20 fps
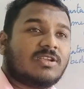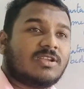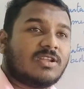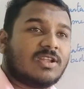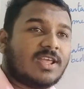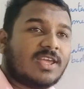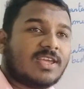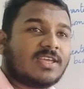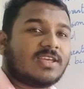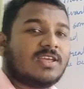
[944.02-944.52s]

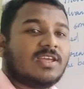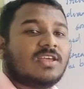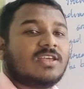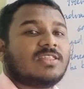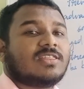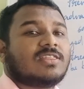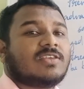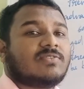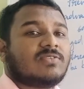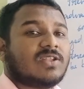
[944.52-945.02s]
like
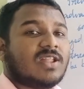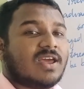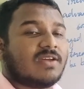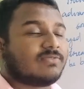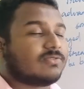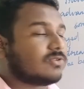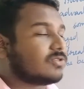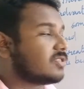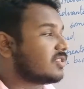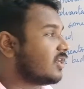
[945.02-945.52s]
they will have
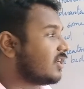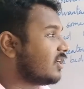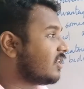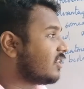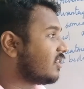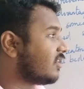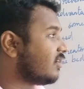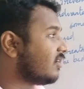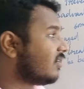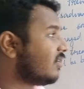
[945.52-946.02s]
to stay in
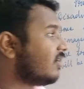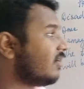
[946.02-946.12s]
the